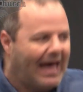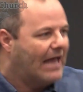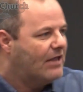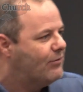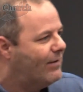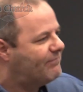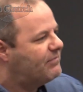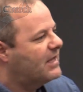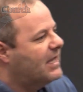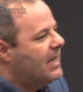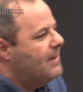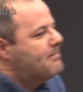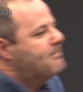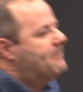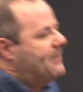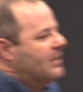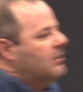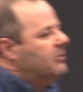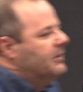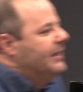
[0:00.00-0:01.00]
that. You have to
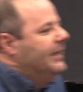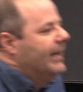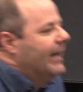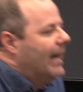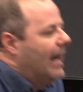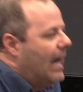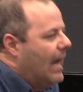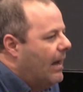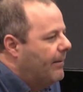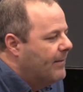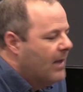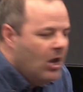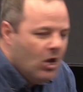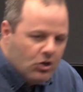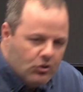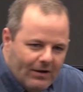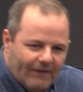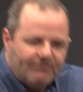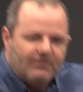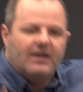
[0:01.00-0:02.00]
keep building it up.
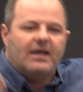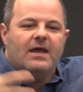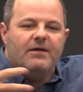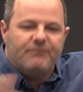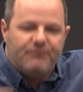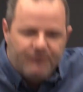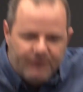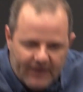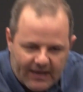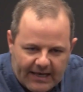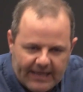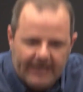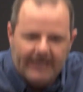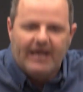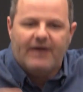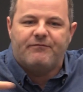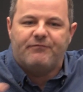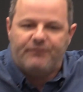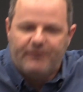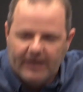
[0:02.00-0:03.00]
You have to keep filling
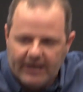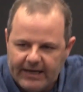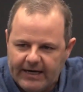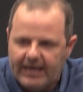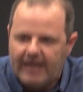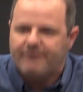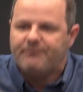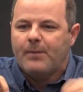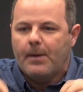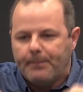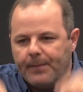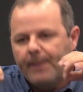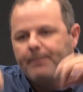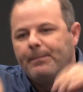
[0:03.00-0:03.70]
it, filling it,